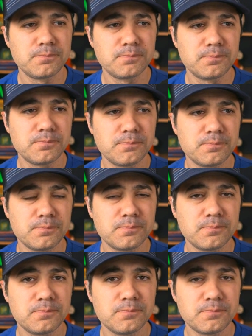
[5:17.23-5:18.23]

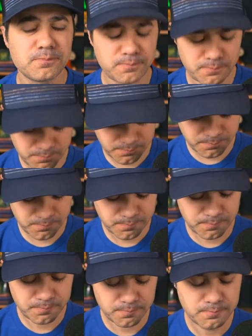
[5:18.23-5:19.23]

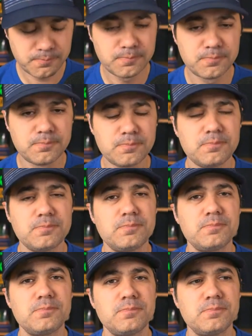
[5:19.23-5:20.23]

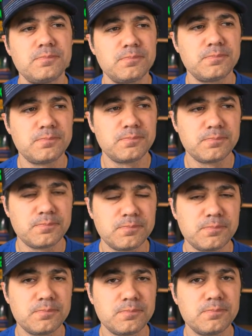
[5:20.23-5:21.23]

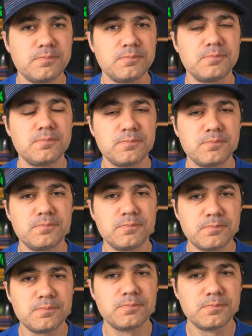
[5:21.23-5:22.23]

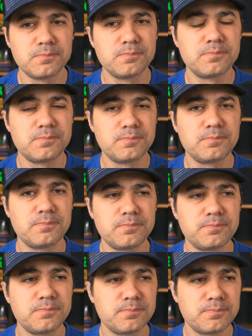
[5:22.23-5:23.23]

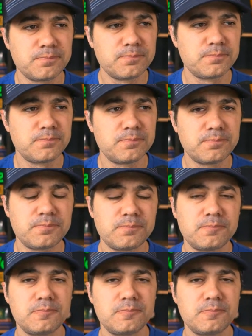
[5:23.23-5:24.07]
This person isn't speaking.